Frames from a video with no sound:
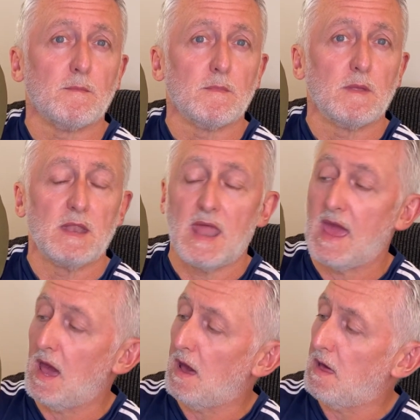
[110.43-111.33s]

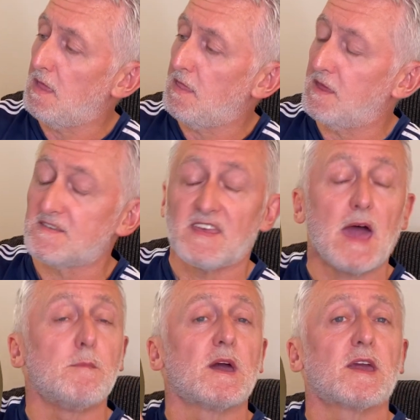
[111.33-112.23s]
Now this
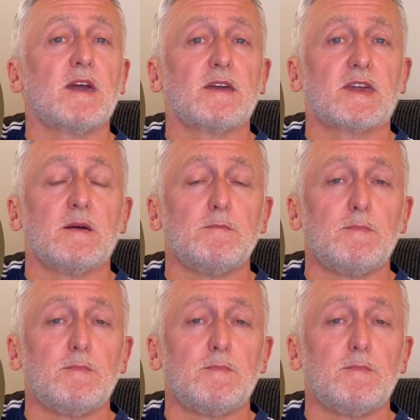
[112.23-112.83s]
hammock can